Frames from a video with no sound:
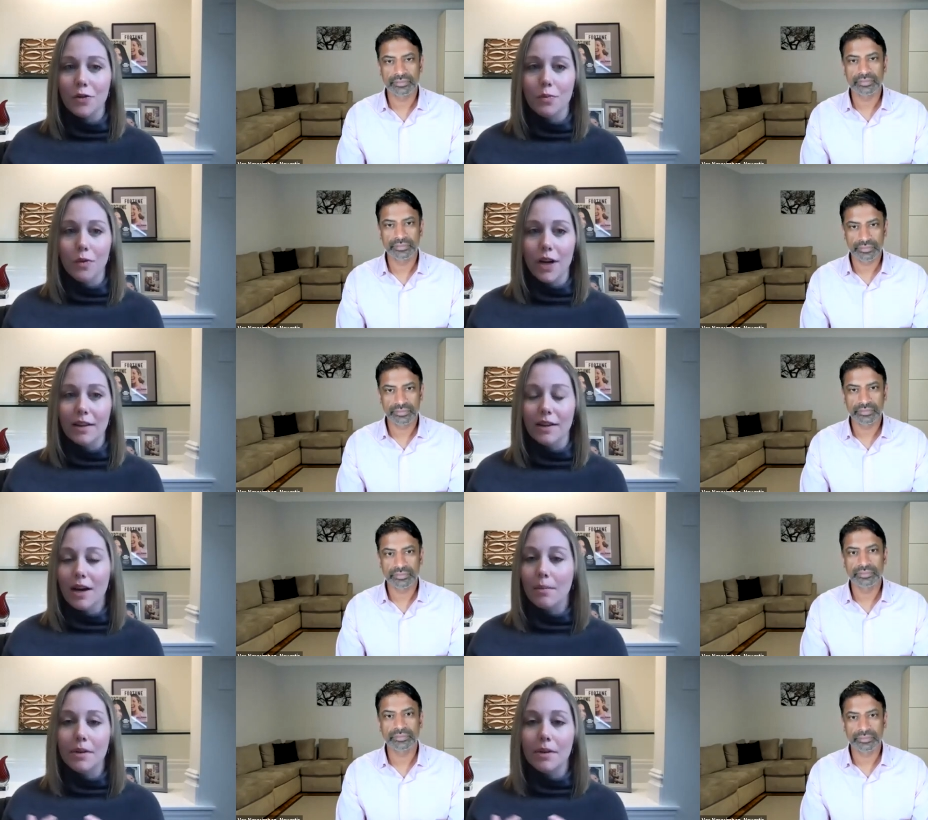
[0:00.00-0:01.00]
Speaker 1: do you bring the
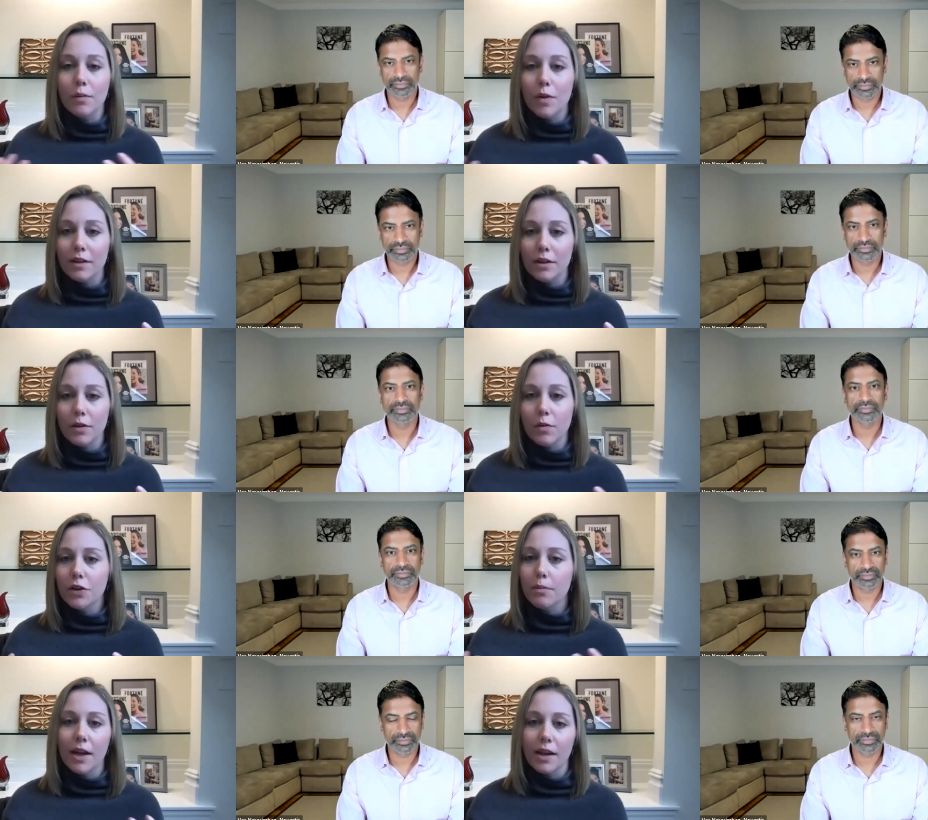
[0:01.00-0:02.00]
company with you when
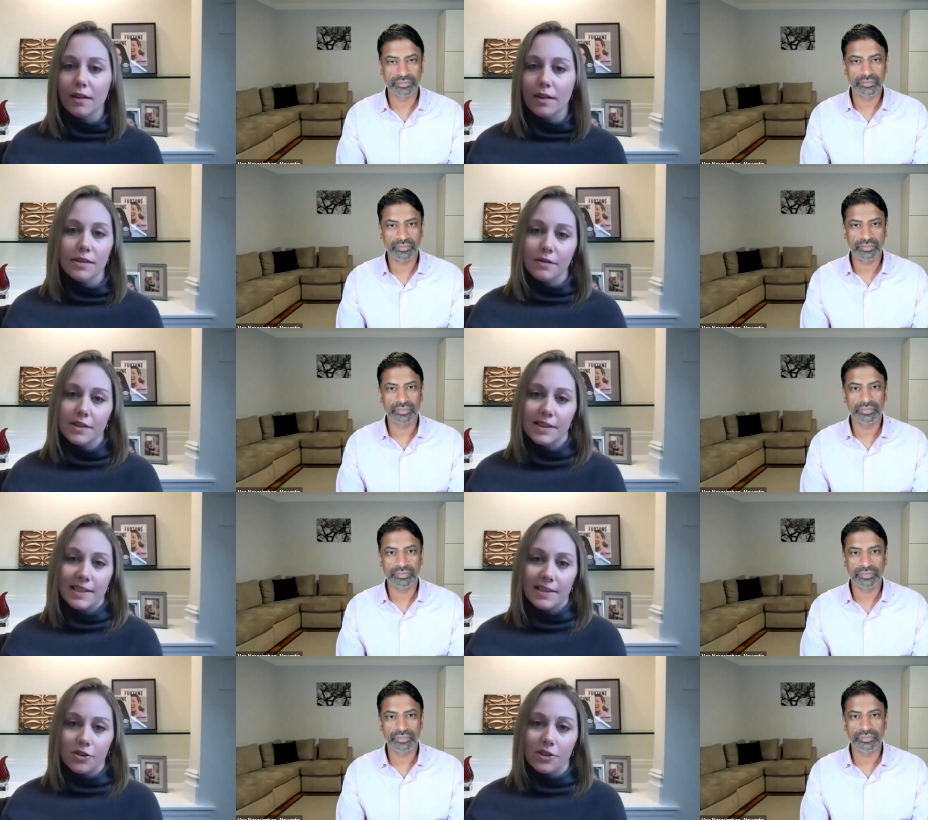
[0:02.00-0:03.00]
you're making these tough
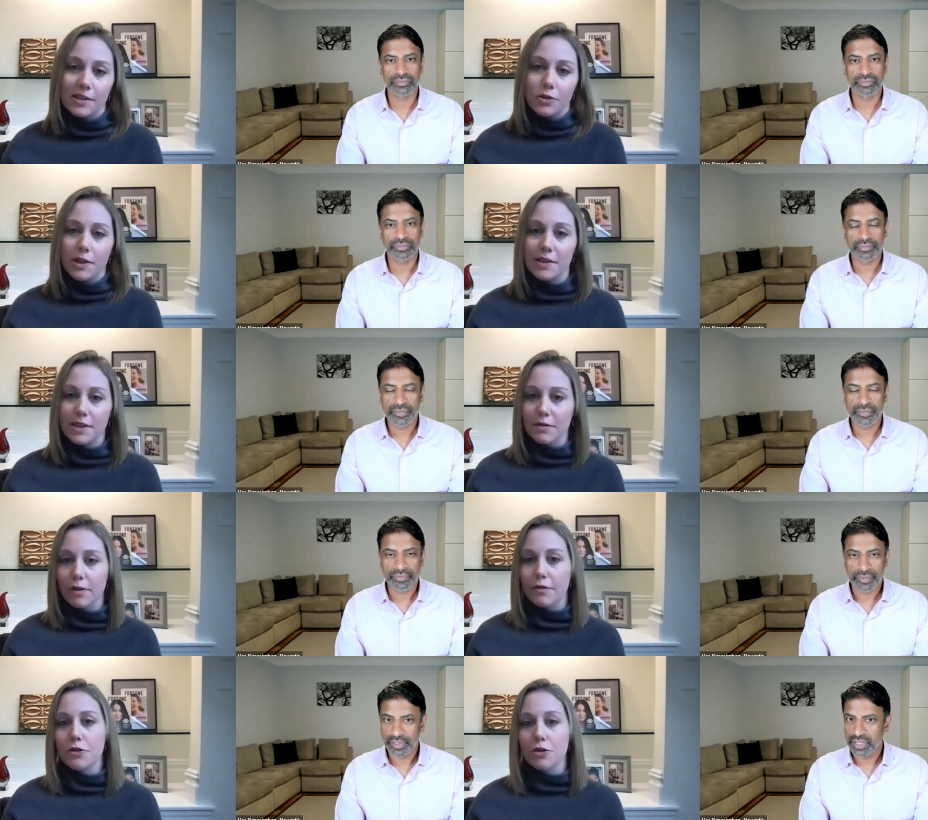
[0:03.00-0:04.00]
decisions and choices for
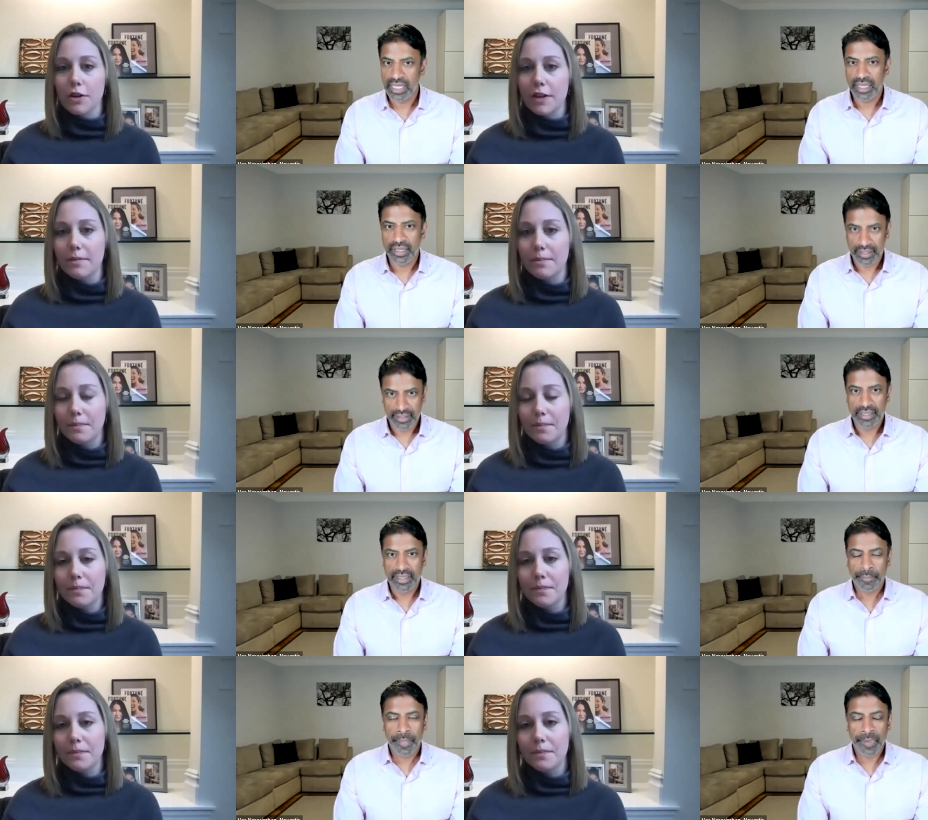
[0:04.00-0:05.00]
the future of it?
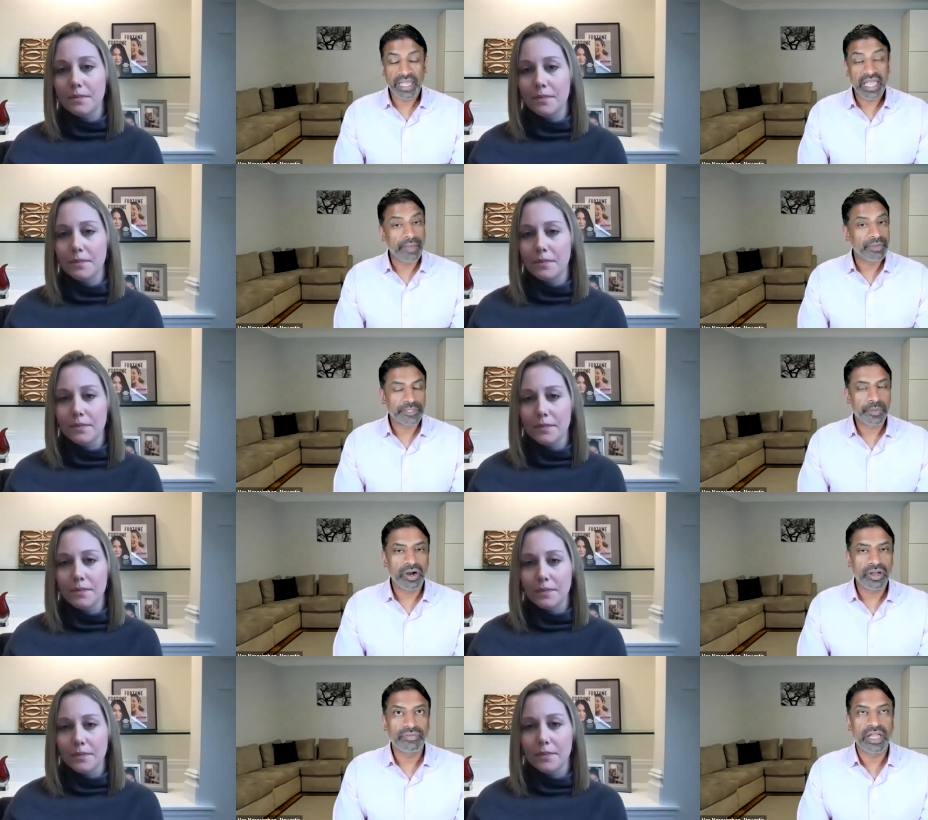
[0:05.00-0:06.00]
Speaker 2: Yeah, I mean, as
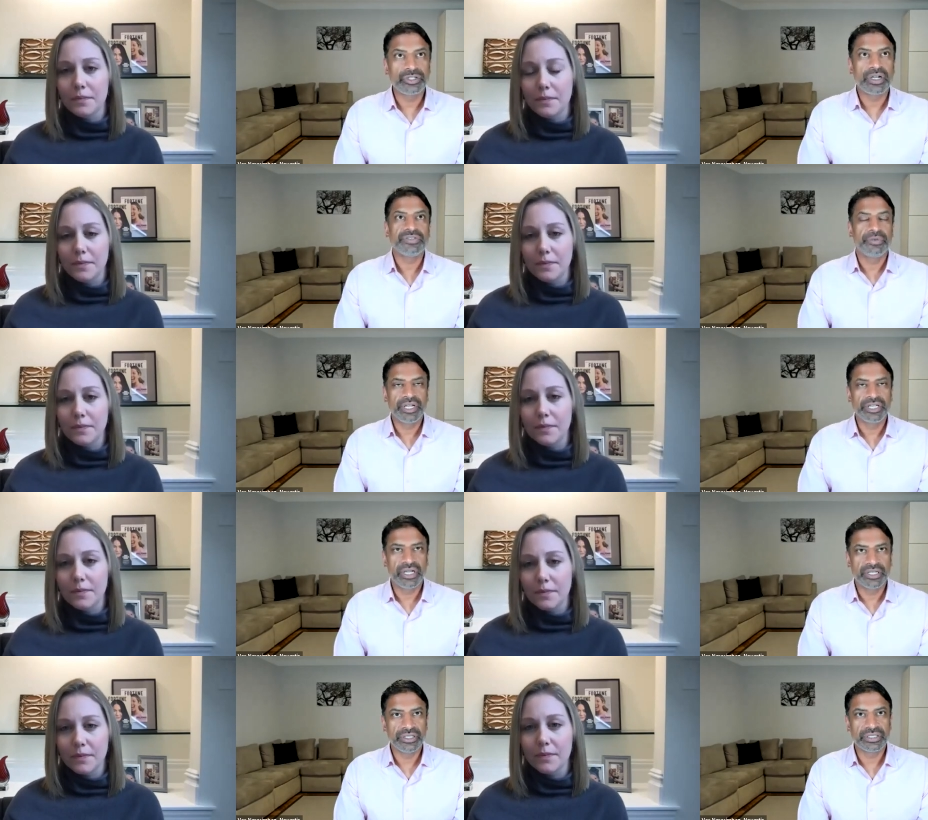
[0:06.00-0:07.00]
part of that
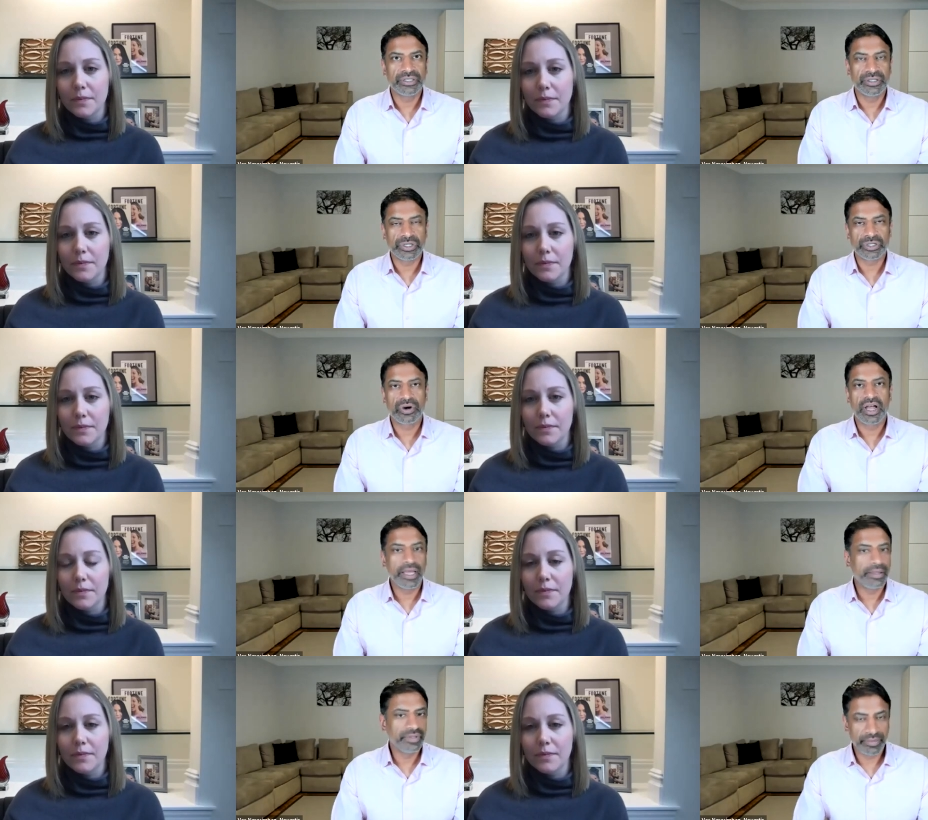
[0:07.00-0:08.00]
transformation I just
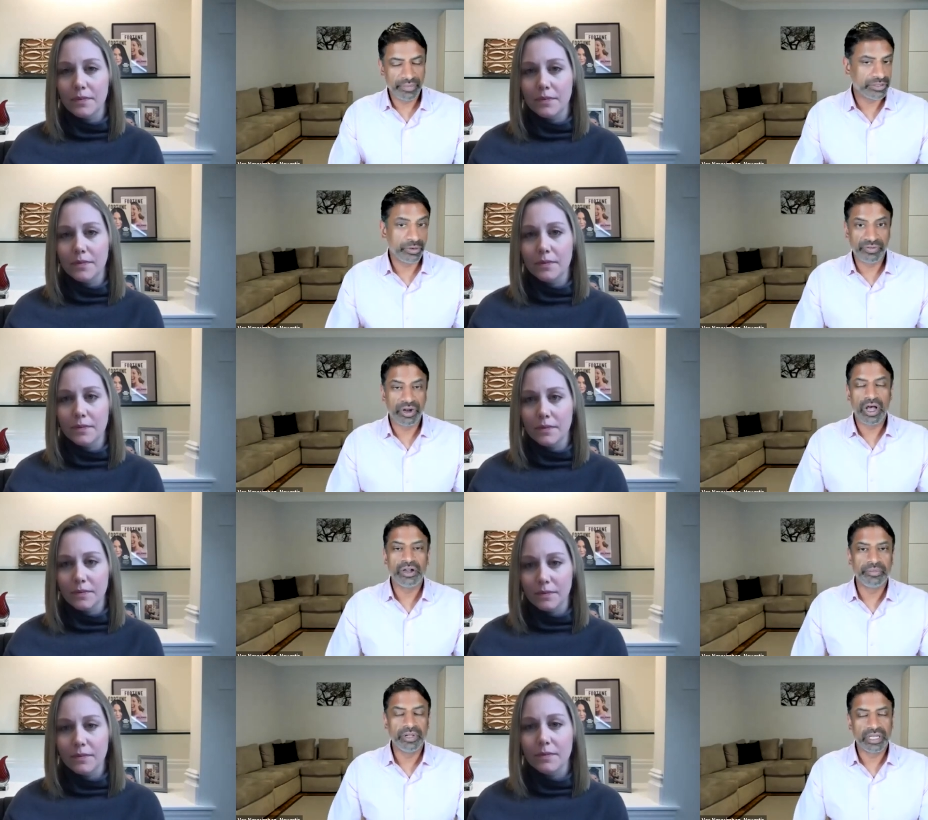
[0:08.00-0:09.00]
described, I mean, it's over
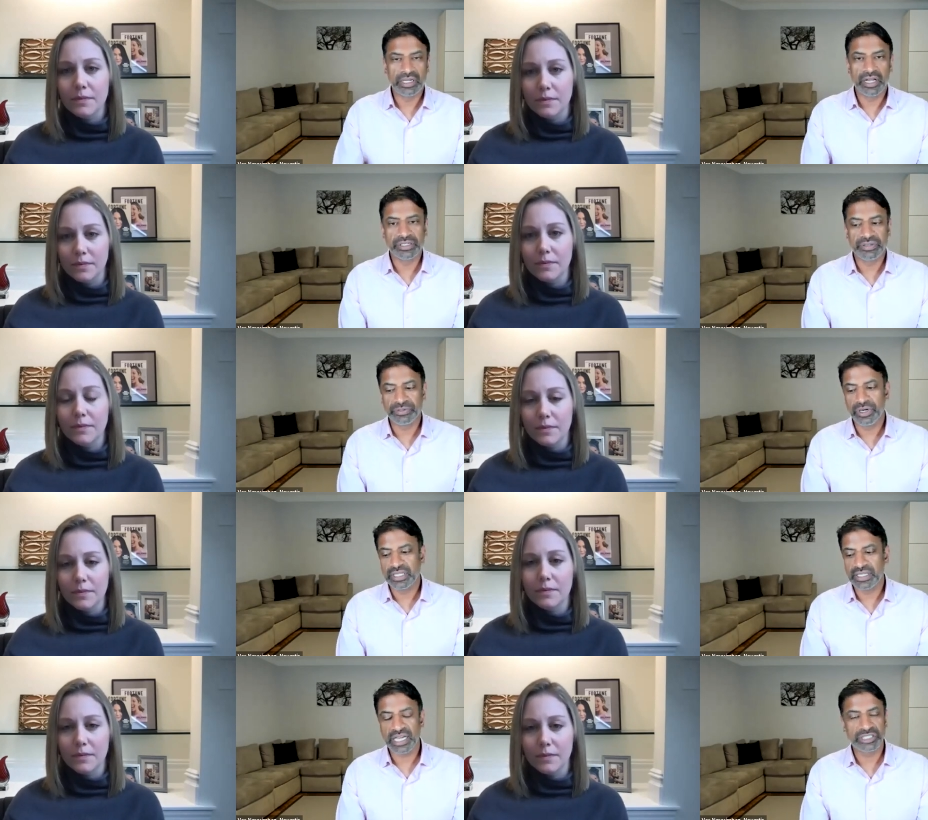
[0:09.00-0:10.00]
$100 billion of
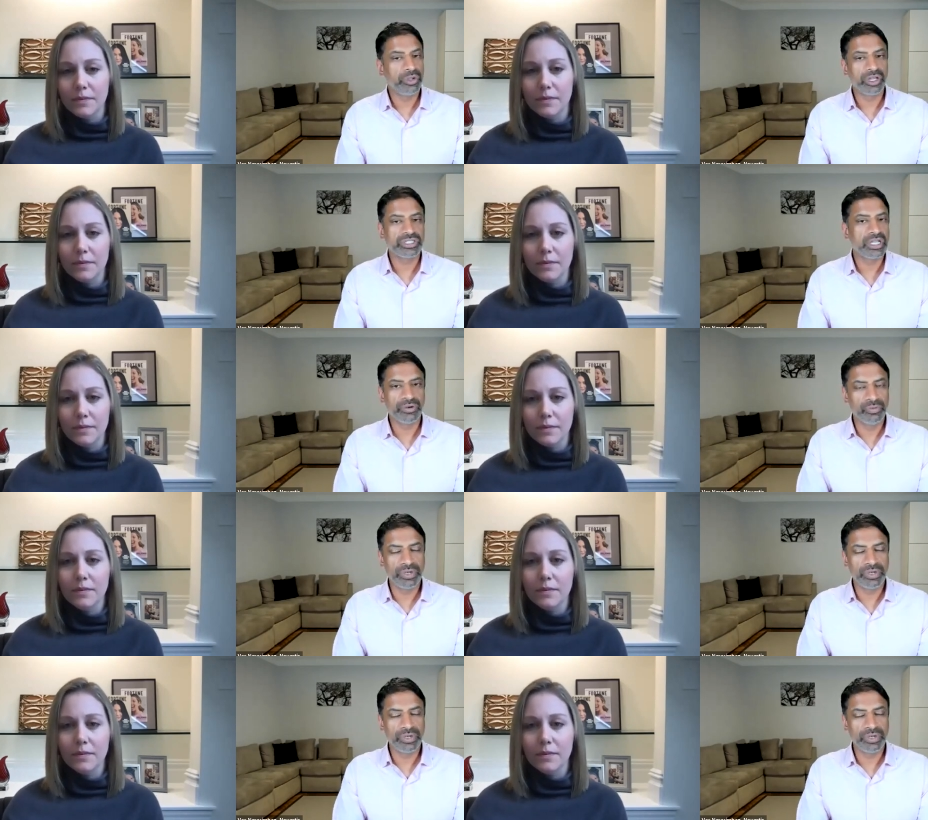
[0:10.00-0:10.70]
transaction. We also had to